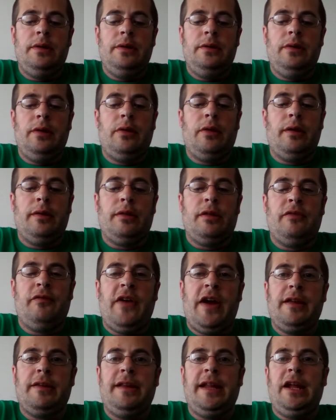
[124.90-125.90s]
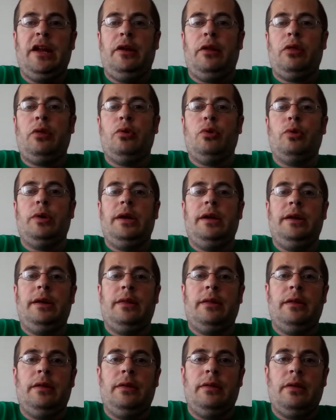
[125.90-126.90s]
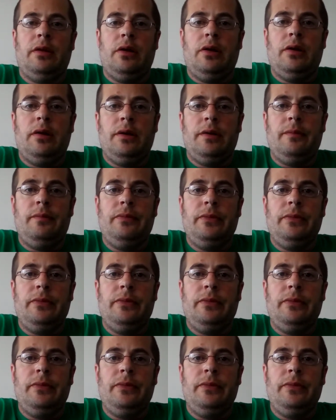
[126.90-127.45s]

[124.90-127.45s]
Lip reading: This is such a fascinating story. This is, so